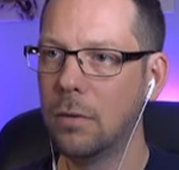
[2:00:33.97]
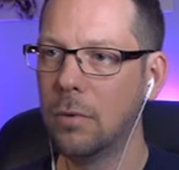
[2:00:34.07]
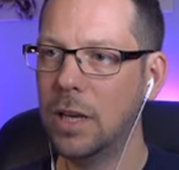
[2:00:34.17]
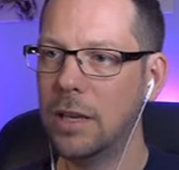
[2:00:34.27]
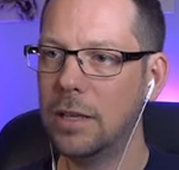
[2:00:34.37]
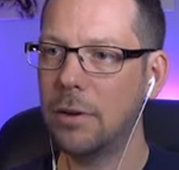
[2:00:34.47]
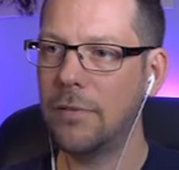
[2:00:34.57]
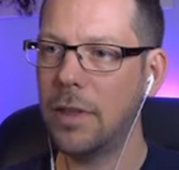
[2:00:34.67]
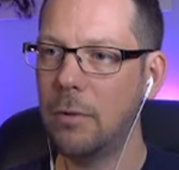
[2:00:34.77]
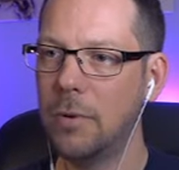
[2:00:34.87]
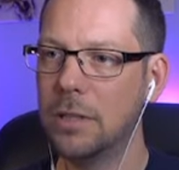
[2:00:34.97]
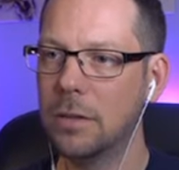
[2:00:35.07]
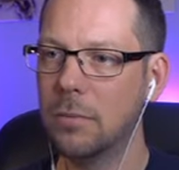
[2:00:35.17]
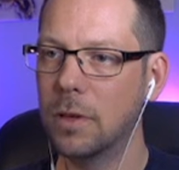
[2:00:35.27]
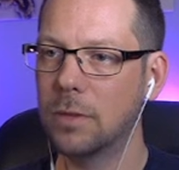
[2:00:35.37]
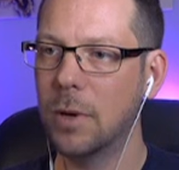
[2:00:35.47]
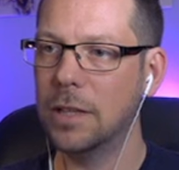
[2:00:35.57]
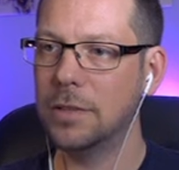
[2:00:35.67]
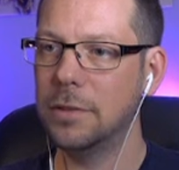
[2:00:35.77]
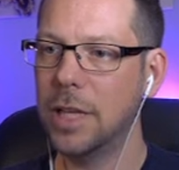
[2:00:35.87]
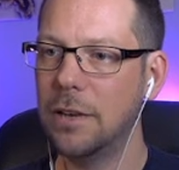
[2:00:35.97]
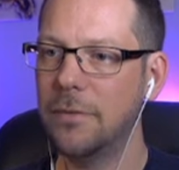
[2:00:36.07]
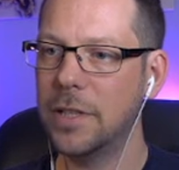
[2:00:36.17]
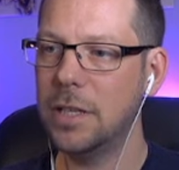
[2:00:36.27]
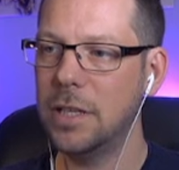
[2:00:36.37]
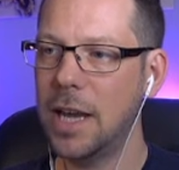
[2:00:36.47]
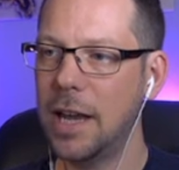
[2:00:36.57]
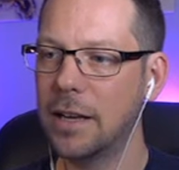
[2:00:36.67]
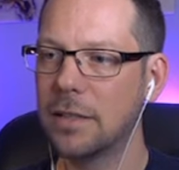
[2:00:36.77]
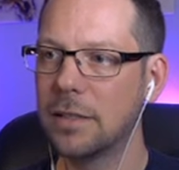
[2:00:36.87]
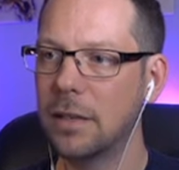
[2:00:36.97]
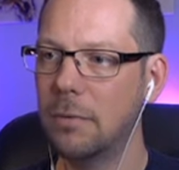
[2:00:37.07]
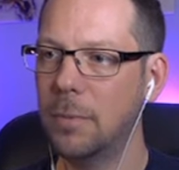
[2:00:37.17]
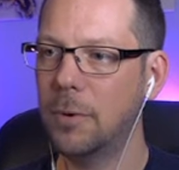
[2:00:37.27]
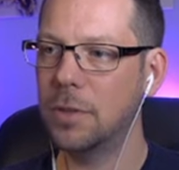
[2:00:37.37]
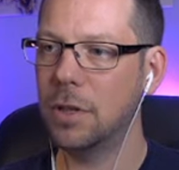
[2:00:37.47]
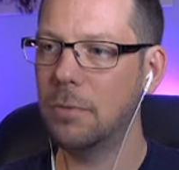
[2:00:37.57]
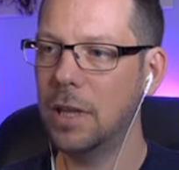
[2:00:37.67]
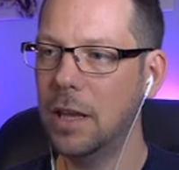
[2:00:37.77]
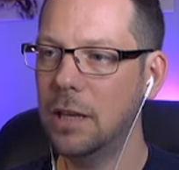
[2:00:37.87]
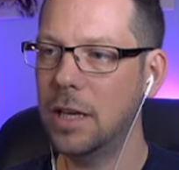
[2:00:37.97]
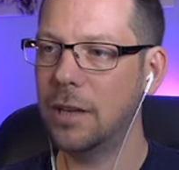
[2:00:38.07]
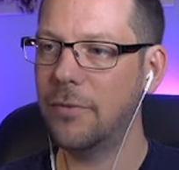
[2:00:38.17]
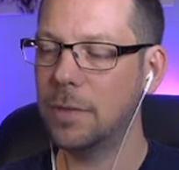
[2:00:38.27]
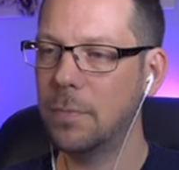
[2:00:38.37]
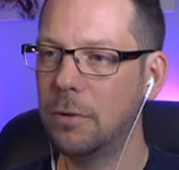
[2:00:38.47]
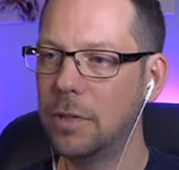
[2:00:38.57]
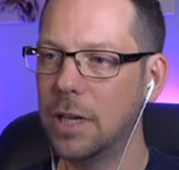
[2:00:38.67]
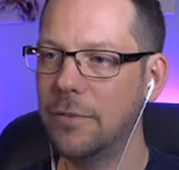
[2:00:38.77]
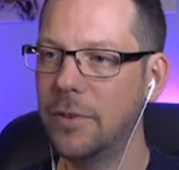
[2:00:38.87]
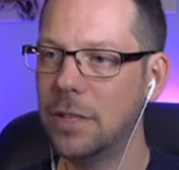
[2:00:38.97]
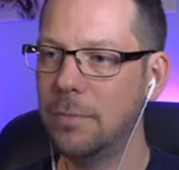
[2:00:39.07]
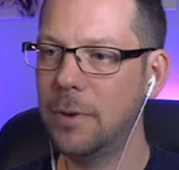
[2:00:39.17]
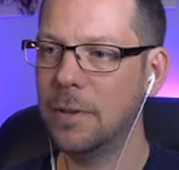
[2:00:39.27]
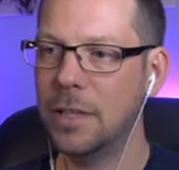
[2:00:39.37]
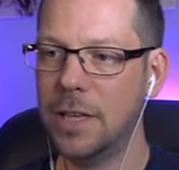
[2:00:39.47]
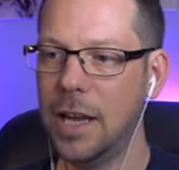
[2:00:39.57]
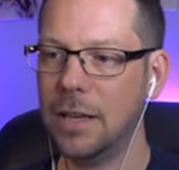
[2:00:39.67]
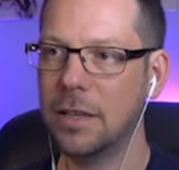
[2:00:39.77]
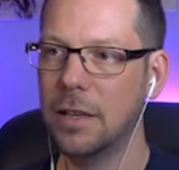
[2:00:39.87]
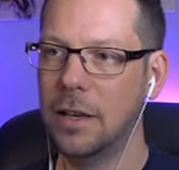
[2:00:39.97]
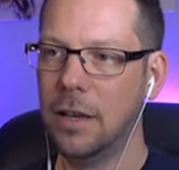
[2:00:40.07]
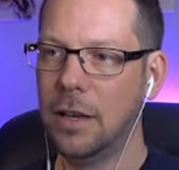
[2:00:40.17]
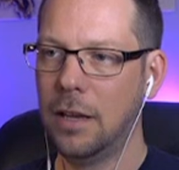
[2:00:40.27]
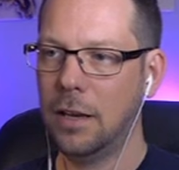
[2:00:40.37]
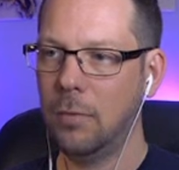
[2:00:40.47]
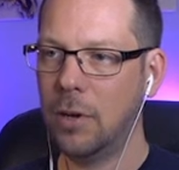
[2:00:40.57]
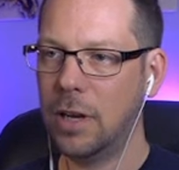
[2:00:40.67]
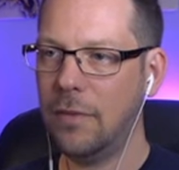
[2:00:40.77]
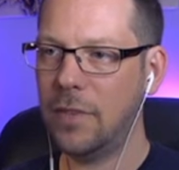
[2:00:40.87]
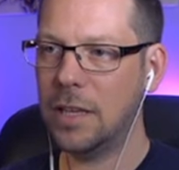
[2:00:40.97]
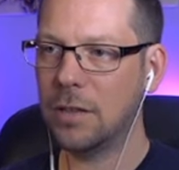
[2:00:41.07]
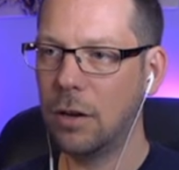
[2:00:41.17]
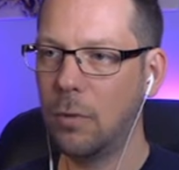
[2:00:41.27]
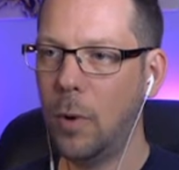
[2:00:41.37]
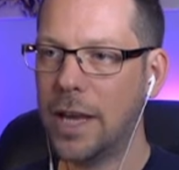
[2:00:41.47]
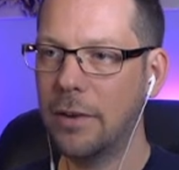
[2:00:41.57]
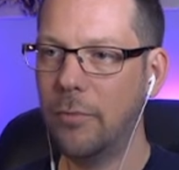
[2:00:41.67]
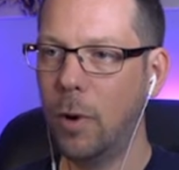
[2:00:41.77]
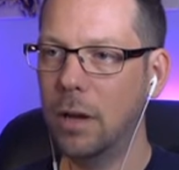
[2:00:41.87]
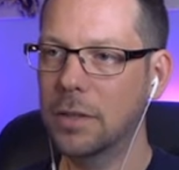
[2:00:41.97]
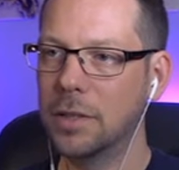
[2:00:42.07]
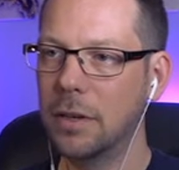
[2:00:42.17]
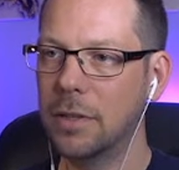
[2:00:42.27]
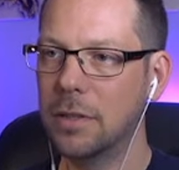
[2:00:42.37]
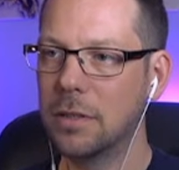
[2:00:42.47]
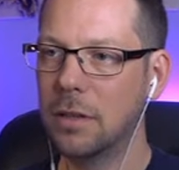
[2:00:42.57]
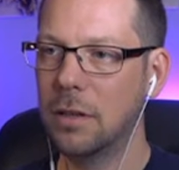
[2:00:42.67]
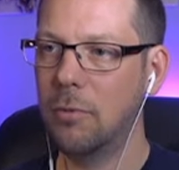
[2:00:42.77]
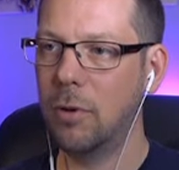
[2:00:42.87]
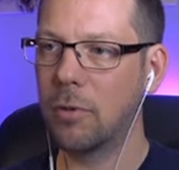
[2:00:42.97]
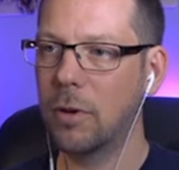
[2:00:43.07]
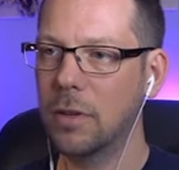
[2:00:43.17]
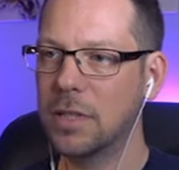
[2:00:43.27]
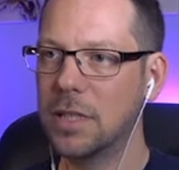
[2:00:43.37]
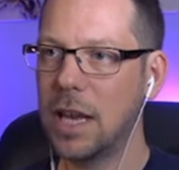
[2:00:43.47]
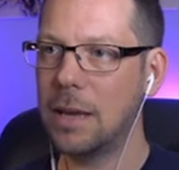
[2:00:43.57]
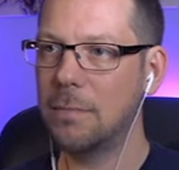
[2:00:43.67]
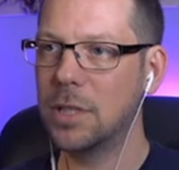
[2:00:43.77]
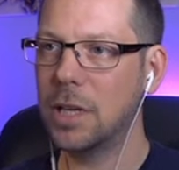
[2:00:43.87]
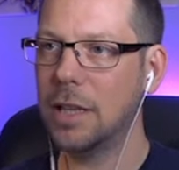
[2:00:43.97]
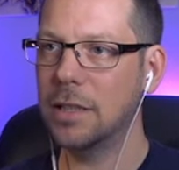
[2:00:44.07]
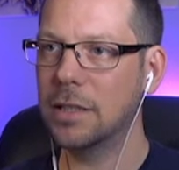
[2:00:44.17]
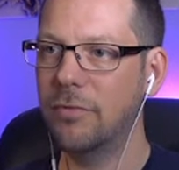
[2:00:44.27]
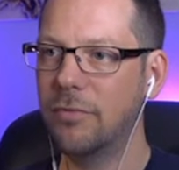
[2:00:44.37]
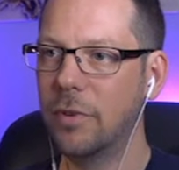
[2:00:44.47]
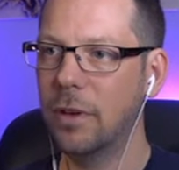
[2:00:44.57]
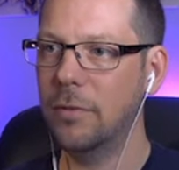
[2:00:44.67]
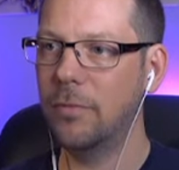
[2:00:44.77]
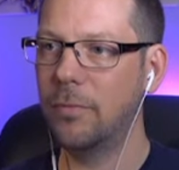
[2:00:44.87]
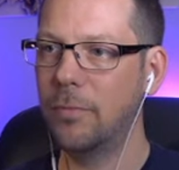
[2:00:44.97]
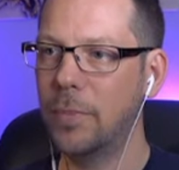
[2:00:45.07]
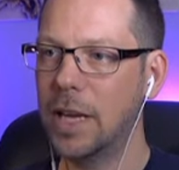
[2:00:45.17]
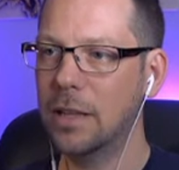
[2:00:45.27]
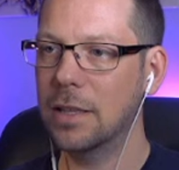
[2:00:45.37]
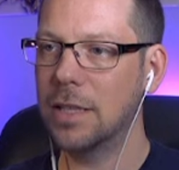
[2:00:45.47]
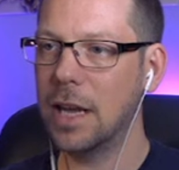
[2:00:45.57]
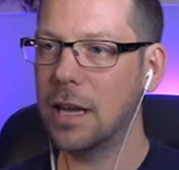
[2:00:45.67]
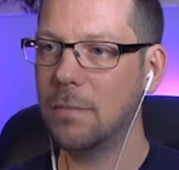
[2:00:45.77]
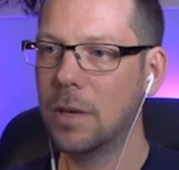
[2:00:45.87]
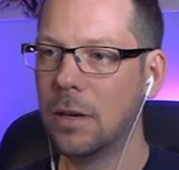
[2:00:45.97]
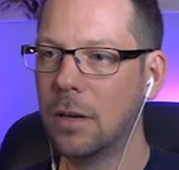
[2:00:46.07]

We needed to have that original one as well, so jellyfish detect. So we put 2 in there, jellyfish blue and jellyfish detect, and we're going to give these all a weight of 1, so they're all got the same chance of being the same.